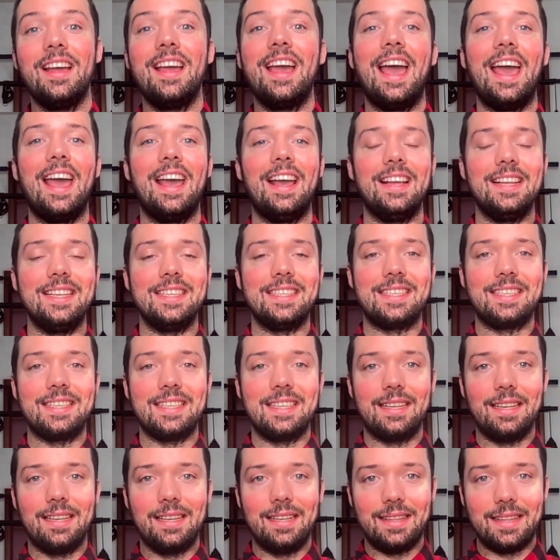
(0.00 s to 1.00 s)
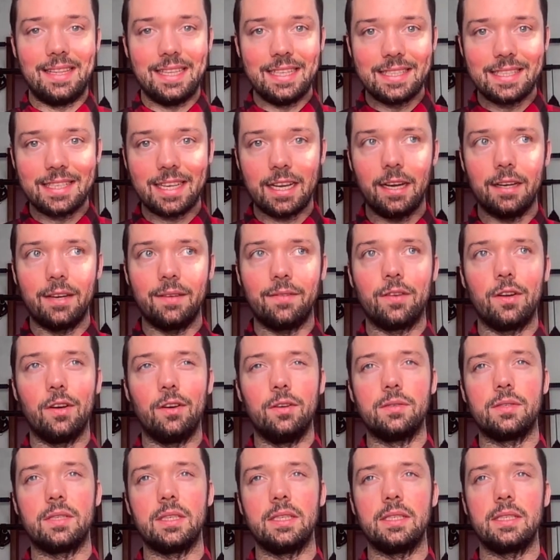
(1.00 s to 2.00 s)
And this kind of
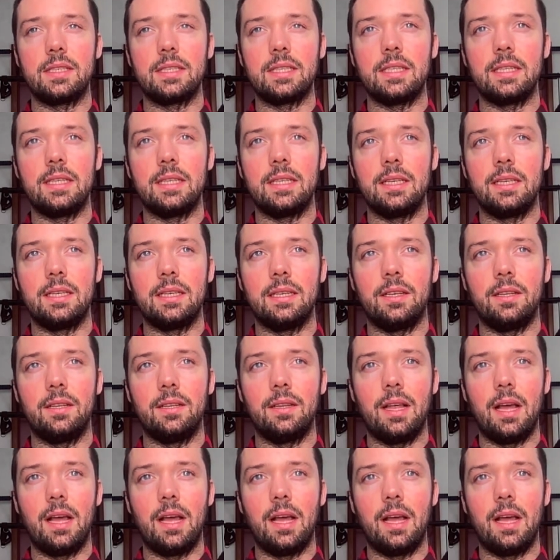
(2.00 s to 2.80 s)
goes into